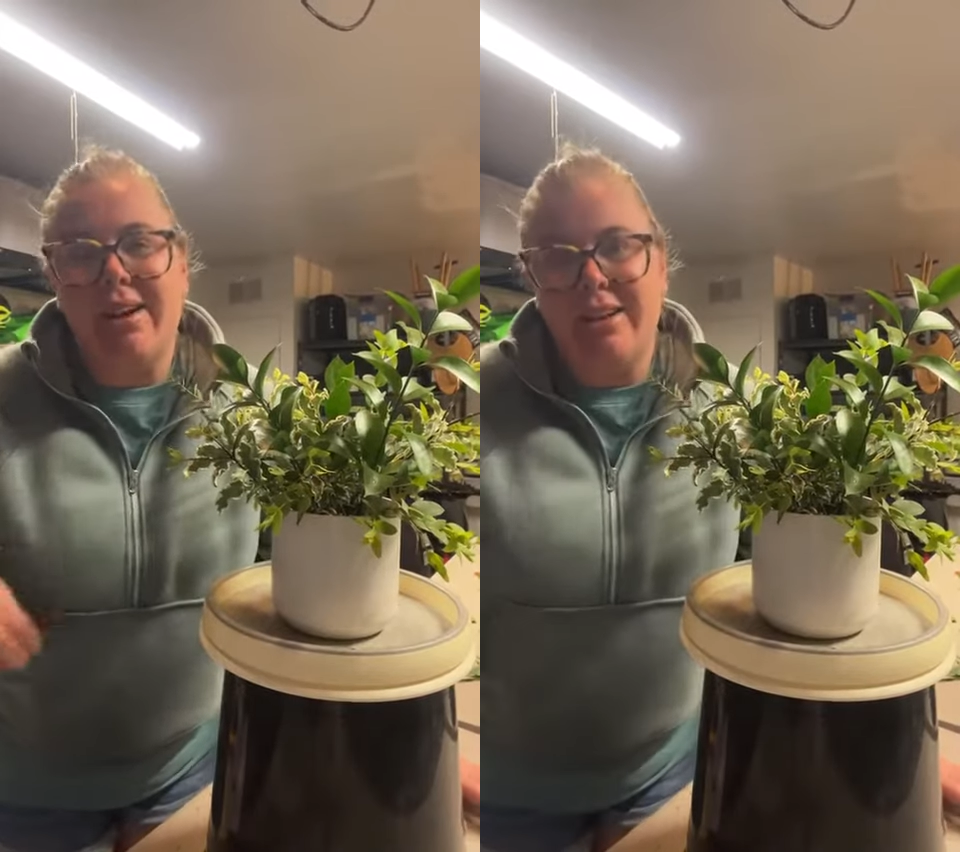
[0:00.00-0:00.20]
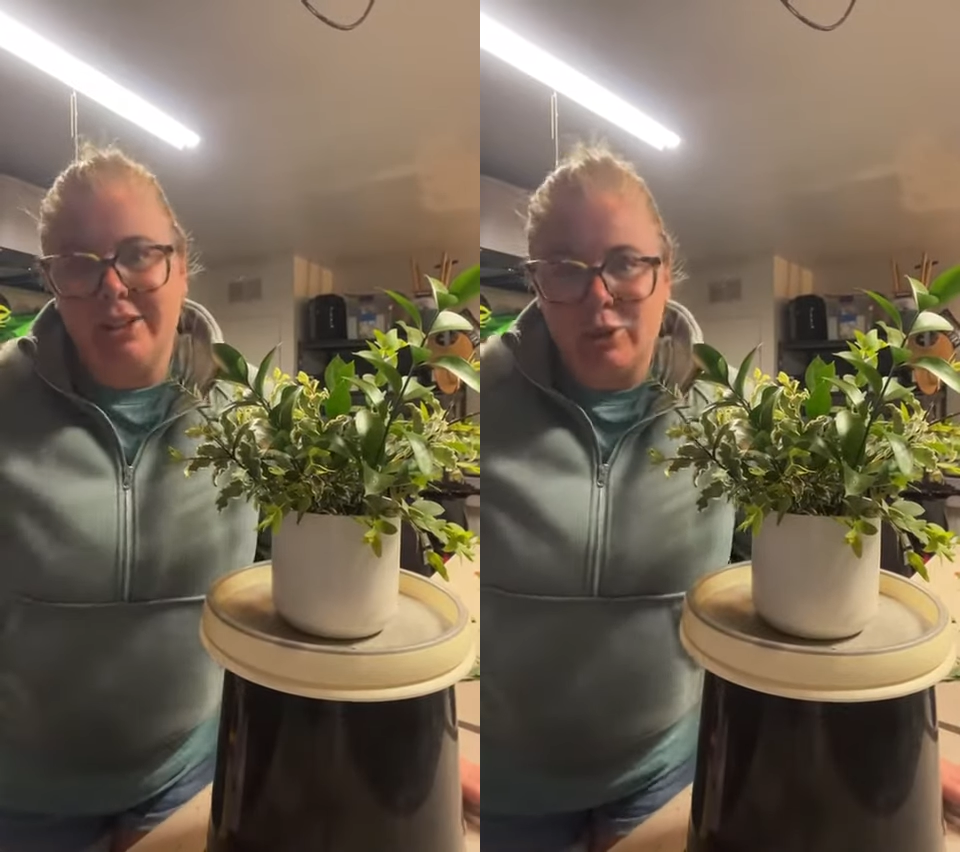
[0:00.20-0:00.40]

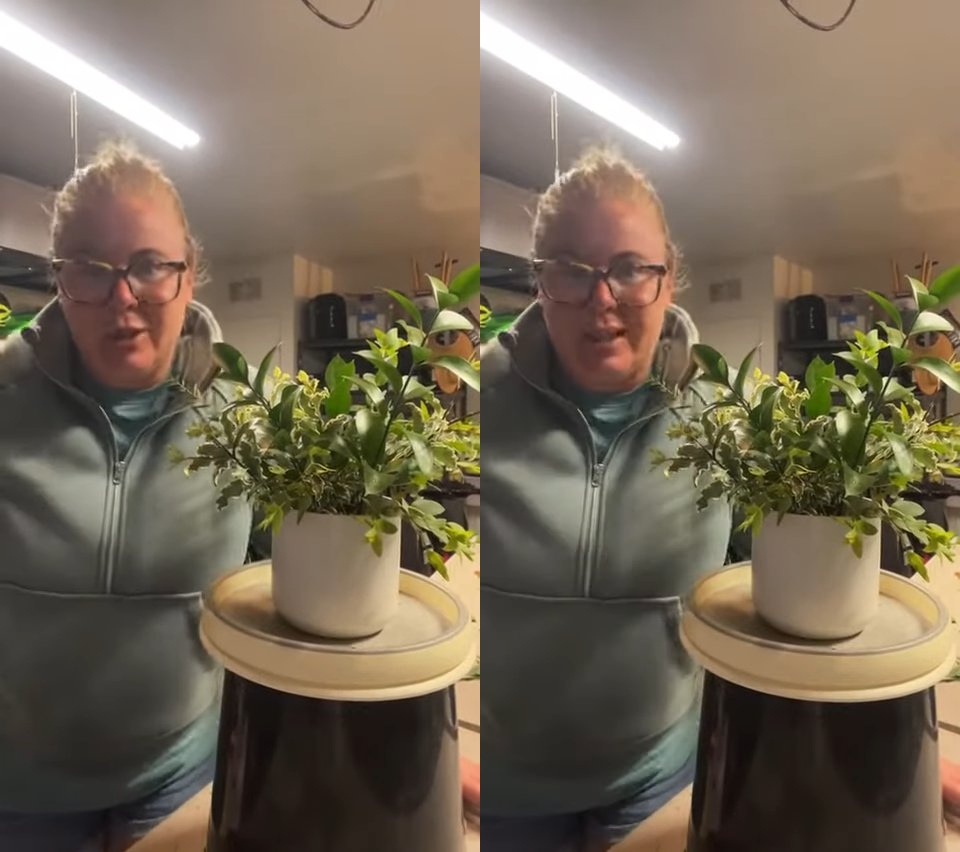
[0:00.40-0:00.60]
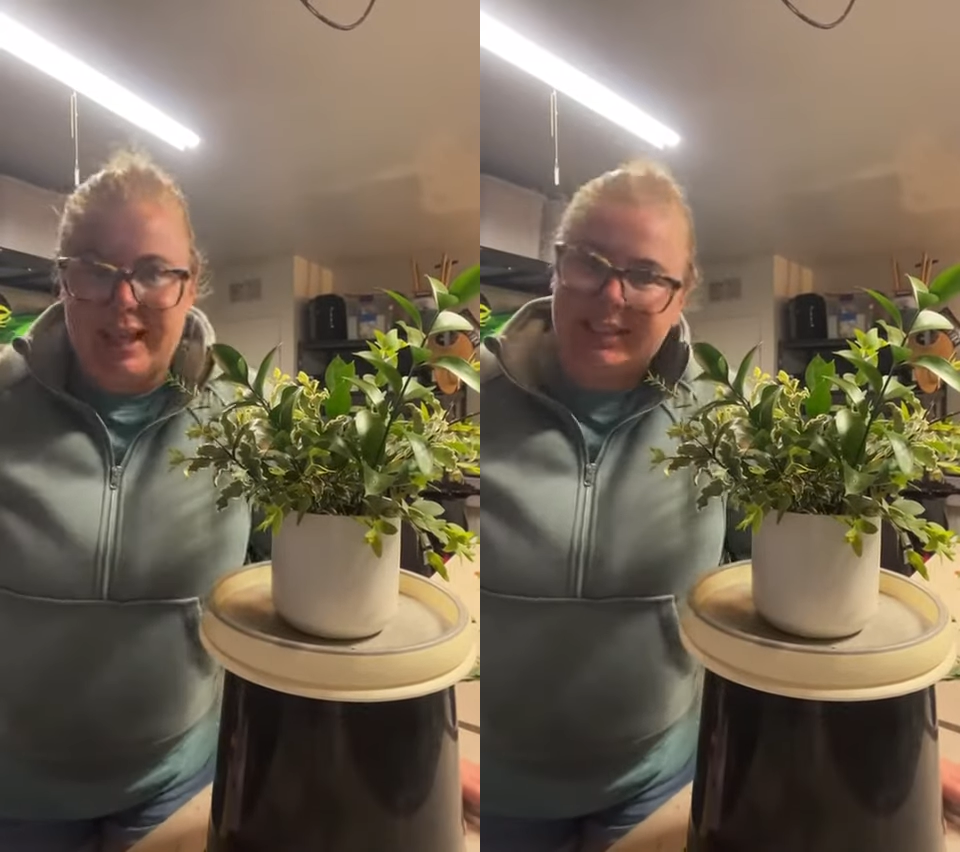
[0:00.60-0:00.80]
garden
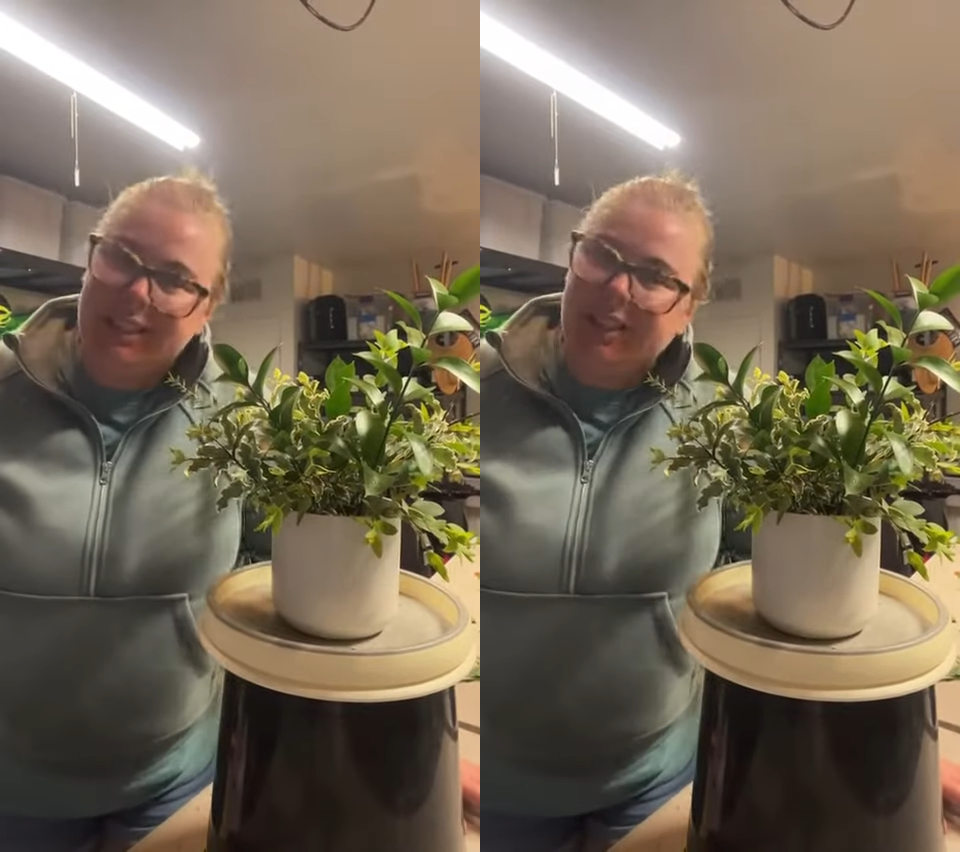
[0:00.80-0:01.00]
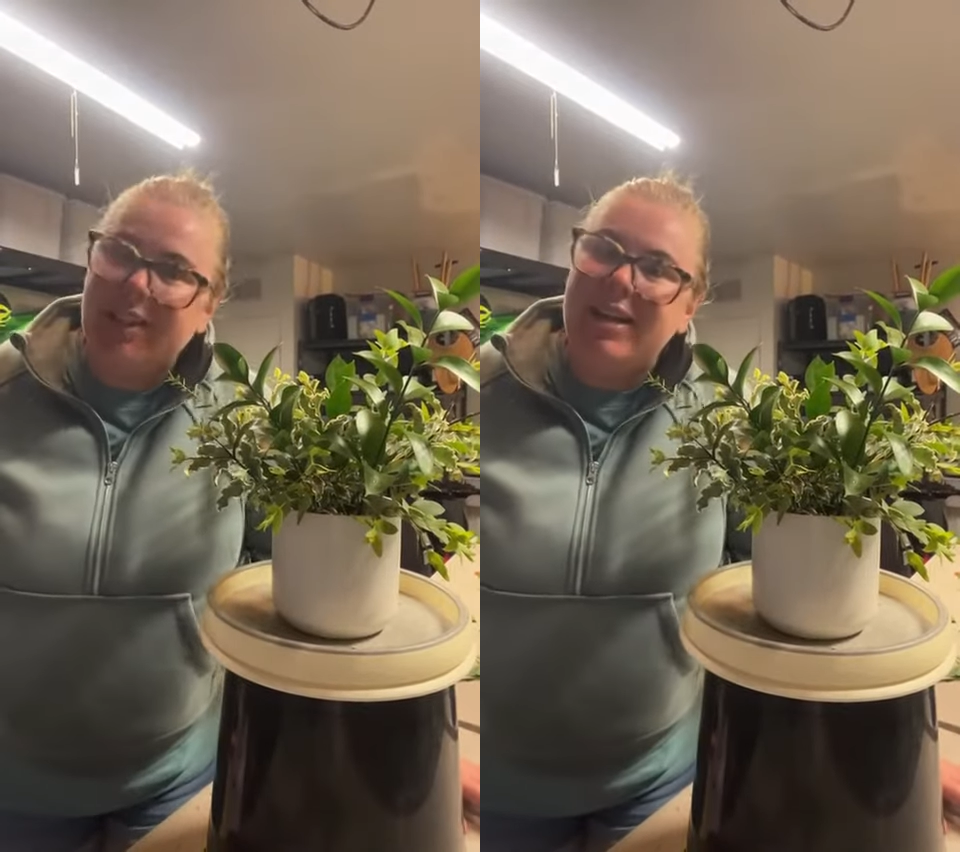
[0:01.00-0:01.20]
tour last
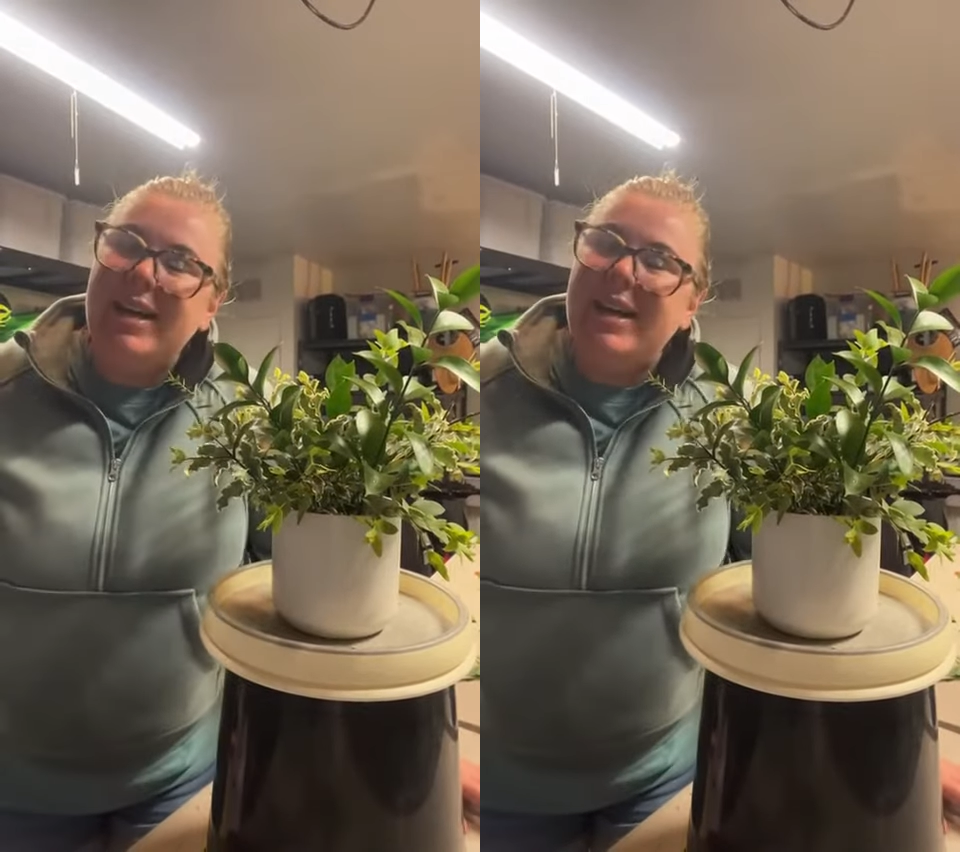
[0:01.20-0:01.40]
year,